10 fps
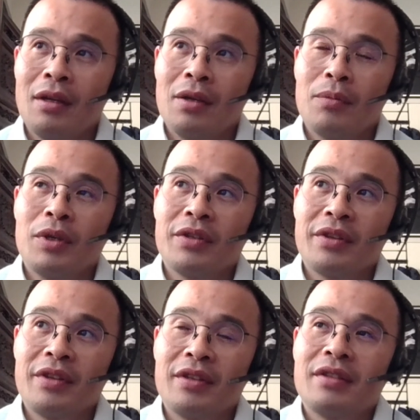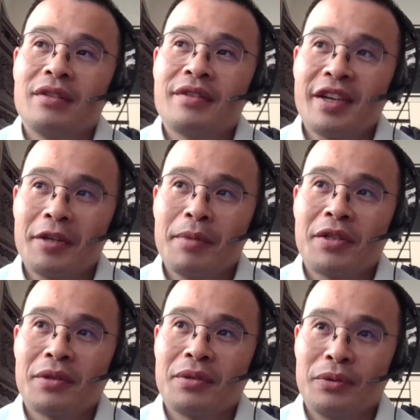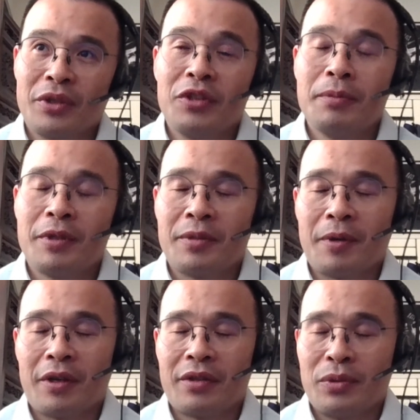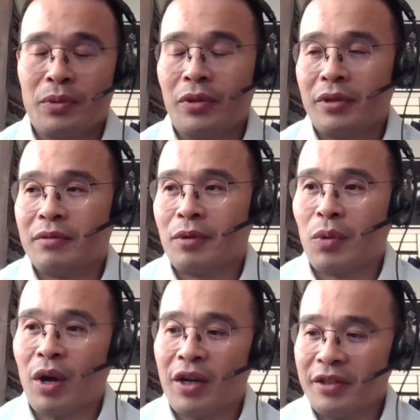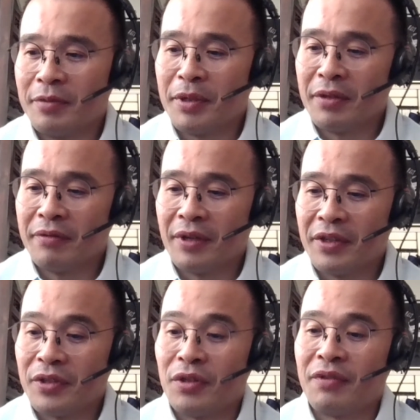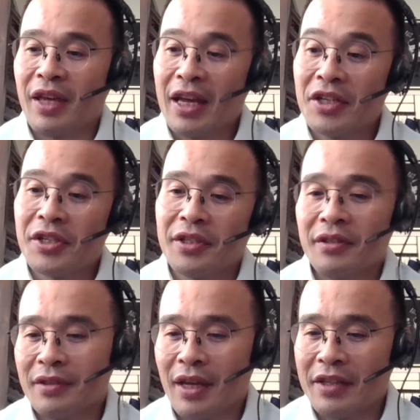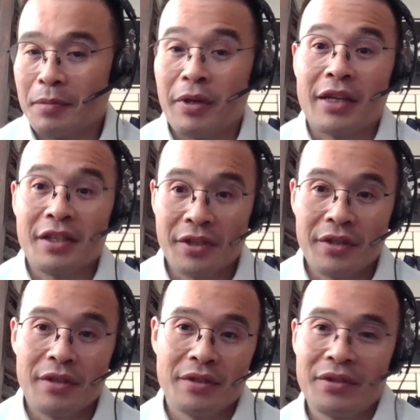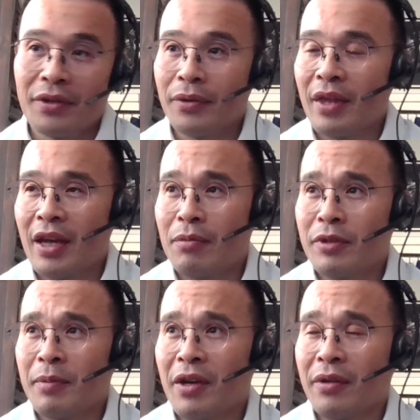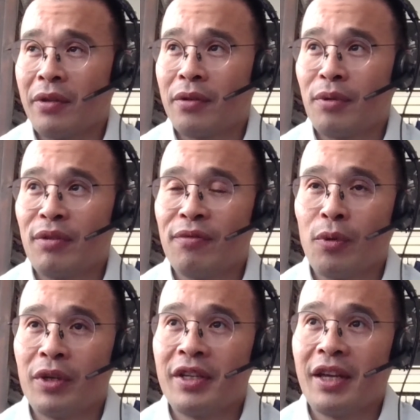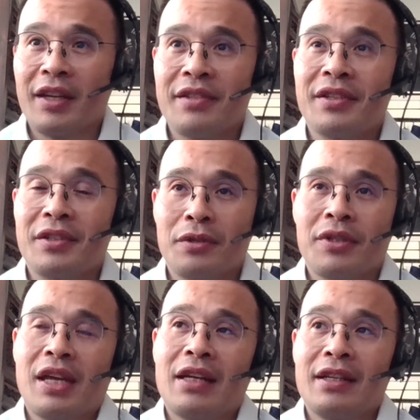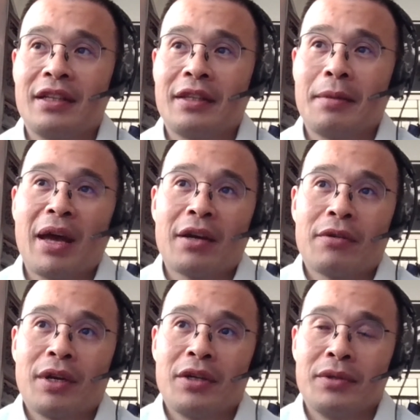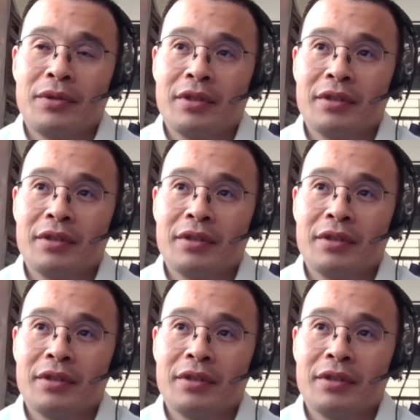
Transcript: Well, the psychometric tool, the Lumina Spark tool, required a little bit of certification as a practitioner. So that was about 3 or 4 days understanding the background.